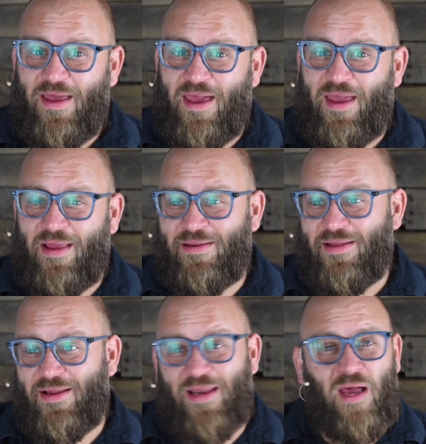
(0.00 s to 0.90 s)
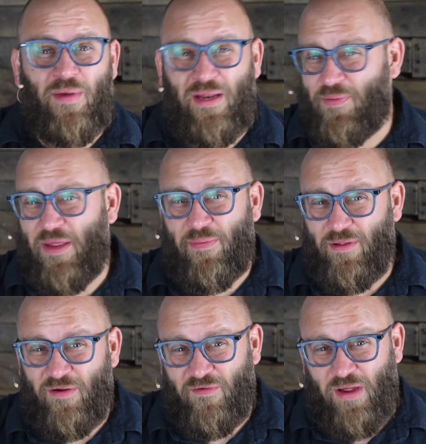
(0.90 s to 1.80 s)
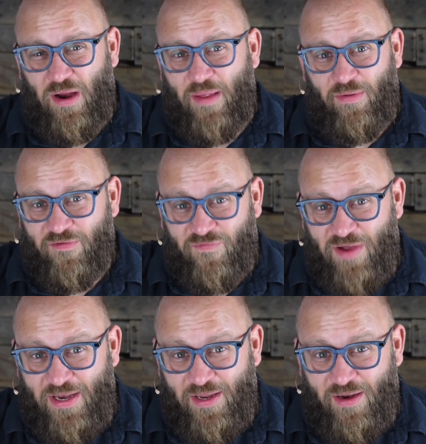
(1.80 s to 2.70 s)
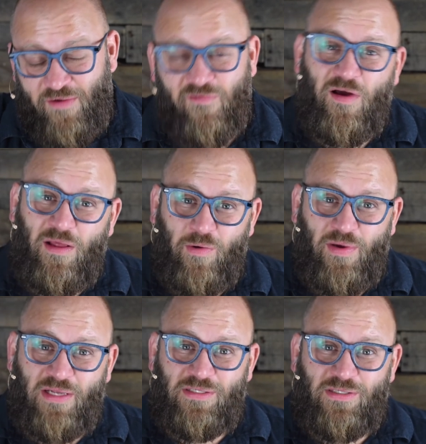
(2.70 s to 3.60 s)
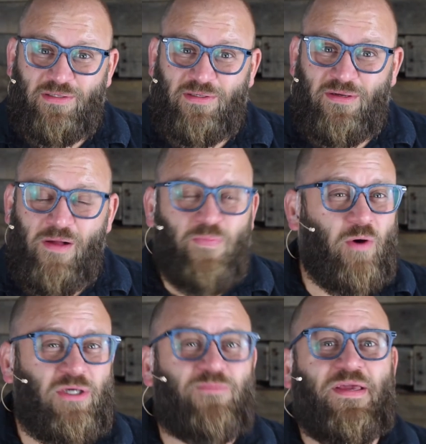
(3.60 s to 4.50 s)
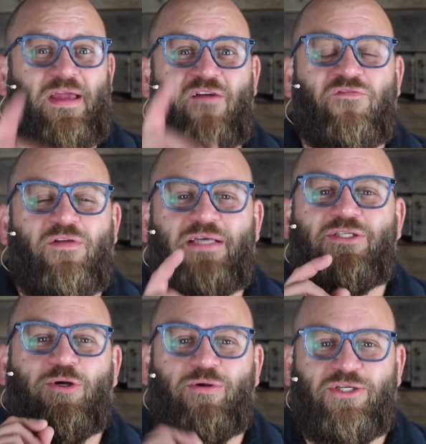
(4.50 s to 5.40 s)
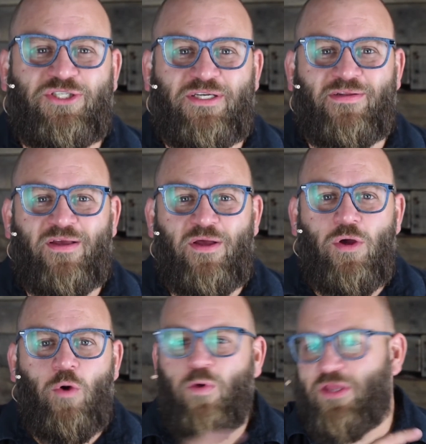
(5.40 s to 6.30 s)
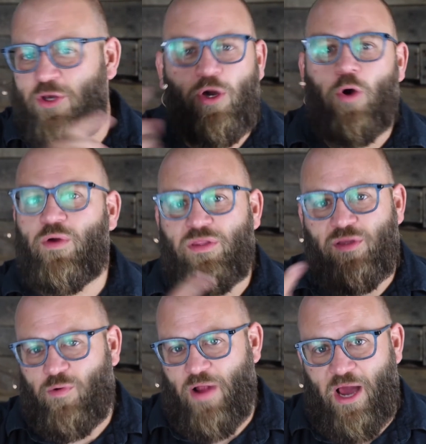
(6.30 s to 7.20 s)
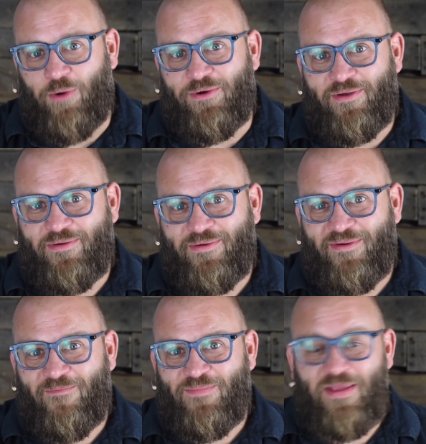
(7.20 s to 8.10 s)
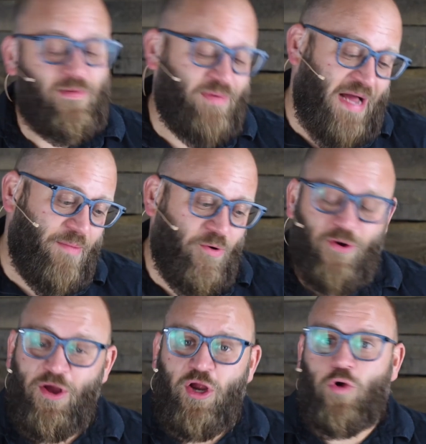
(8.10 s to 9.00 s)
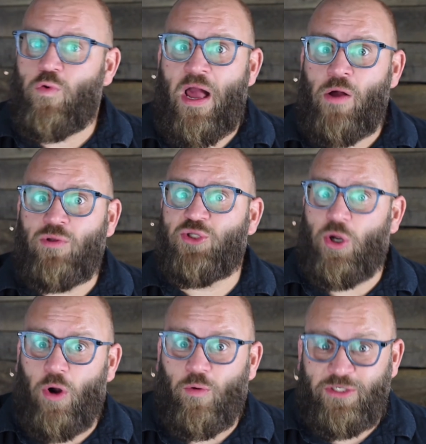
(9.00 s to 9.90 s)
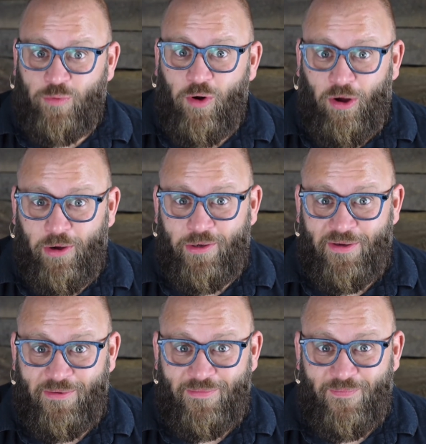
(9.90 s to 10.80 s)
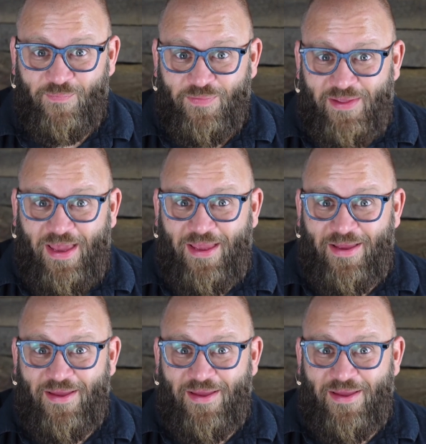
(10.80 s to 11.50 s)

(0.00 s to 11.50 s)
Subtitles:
and not many people are able to find it and follow it. Always be careful as a Christian when you go with the crowd. In the Bible, crowds are always wrong. Okay,